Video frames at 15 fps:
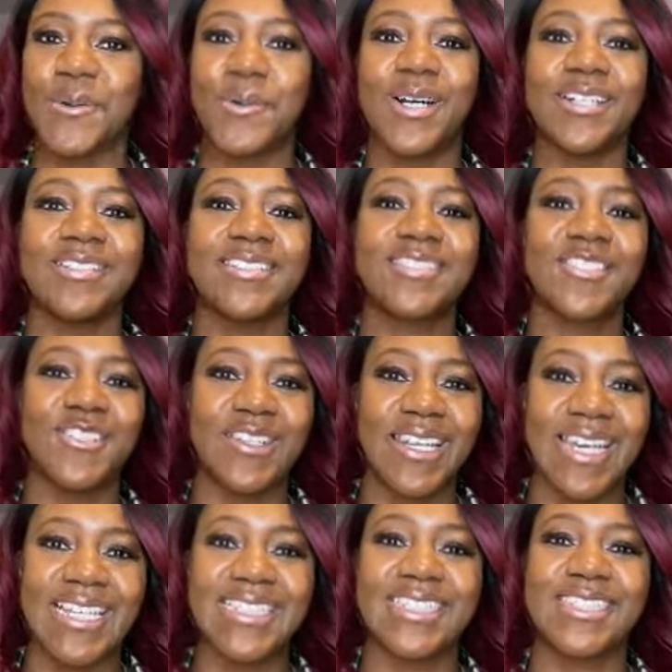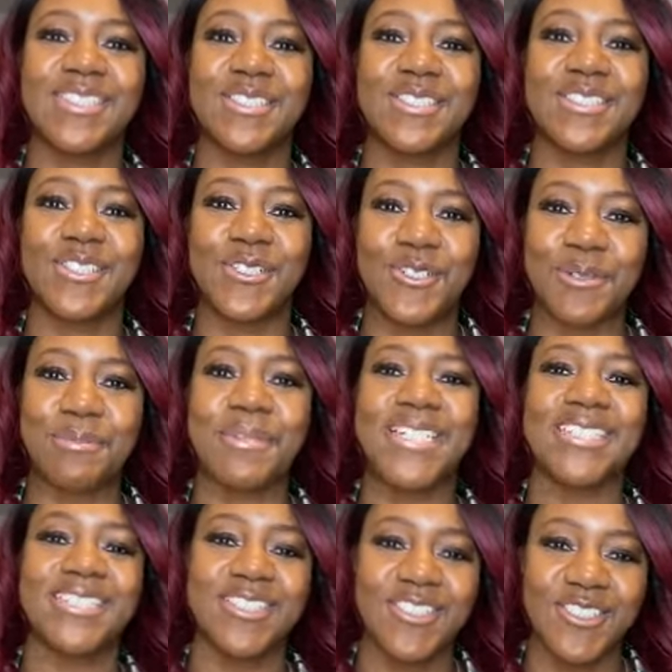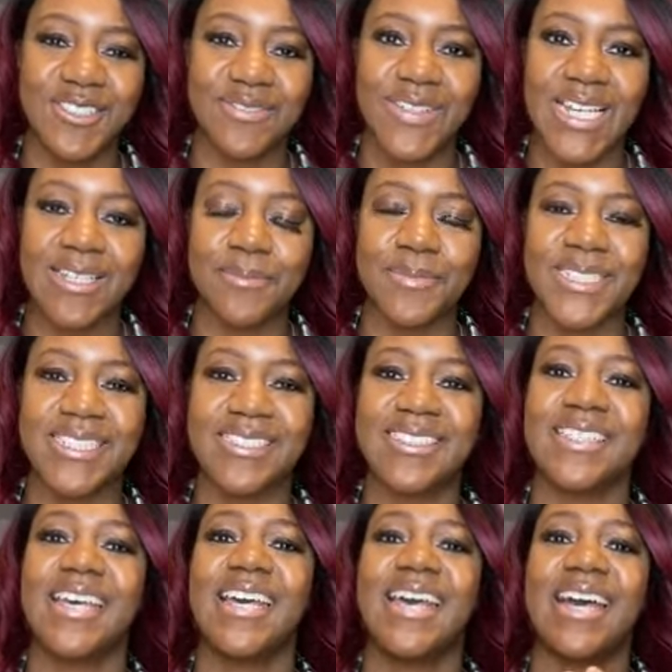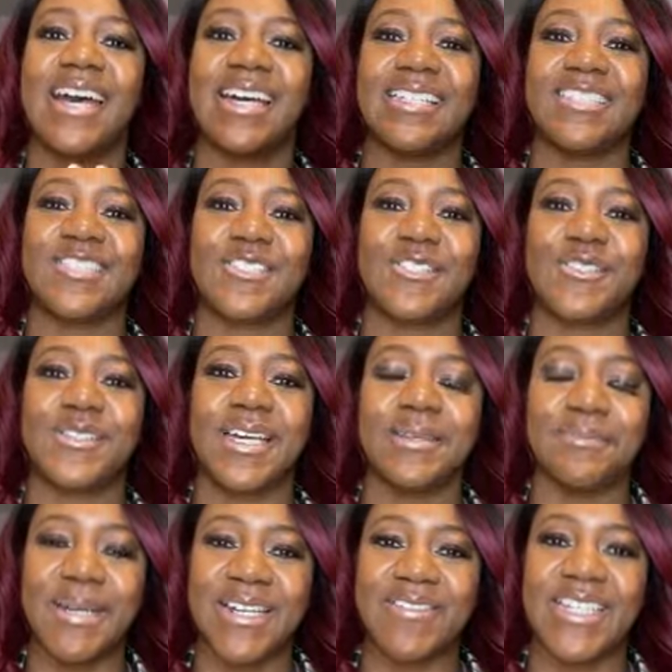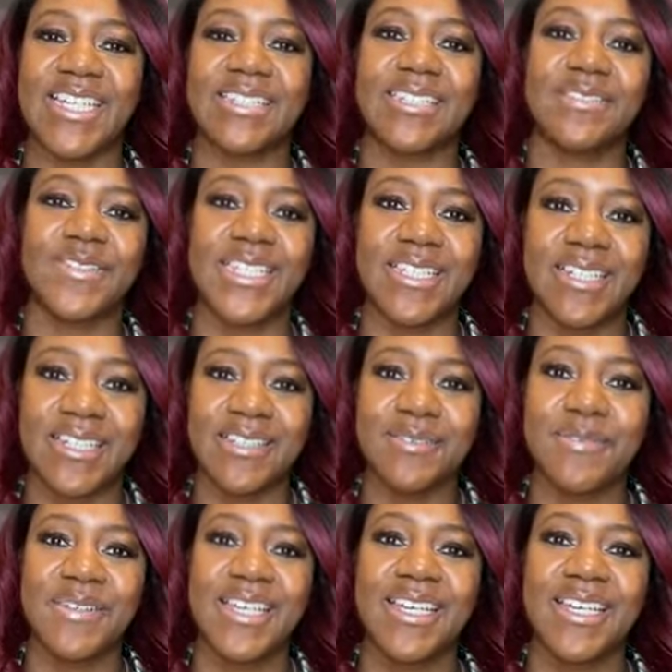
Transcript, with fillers: One's called Let's Talk Personal Development, and it's called and Marianne Living Life.